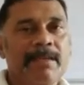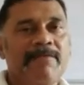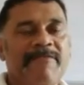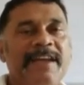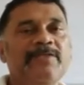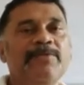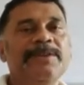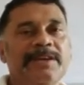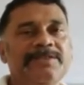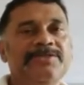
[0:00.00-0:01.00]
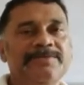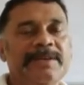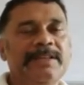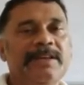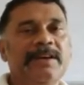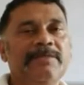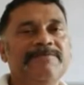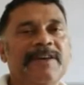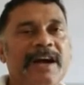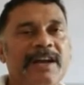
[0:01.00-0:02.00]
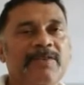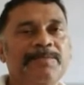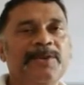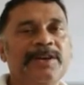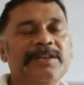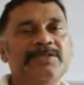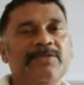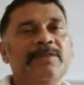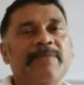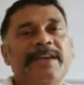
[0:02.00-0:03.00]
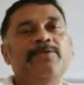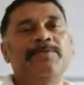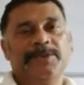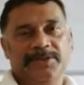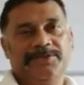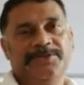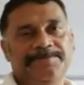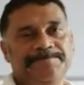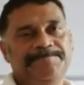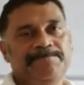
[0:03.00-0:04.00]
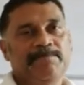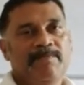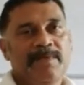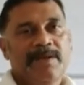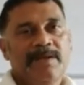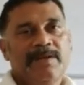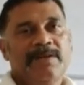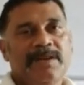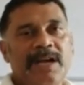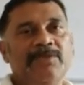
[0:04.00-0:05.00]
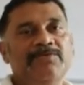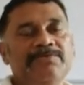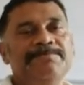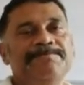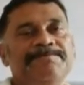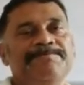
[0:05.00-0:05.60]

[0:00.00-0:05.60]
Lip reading: phycobiont and the fungal component is called mycobiont. Now,